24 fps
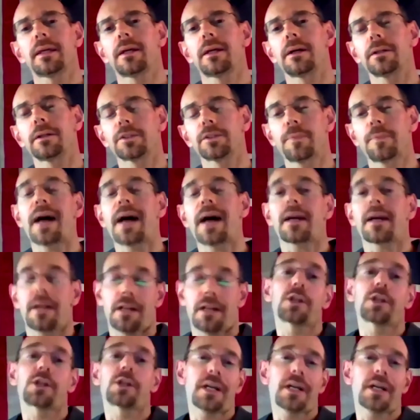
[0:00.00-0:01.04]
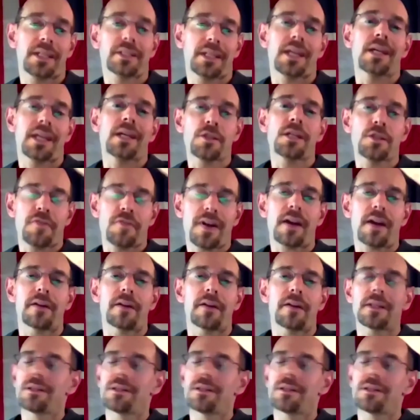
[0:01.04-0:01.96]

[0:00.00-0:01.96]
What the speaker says: goes back across King's Ferry.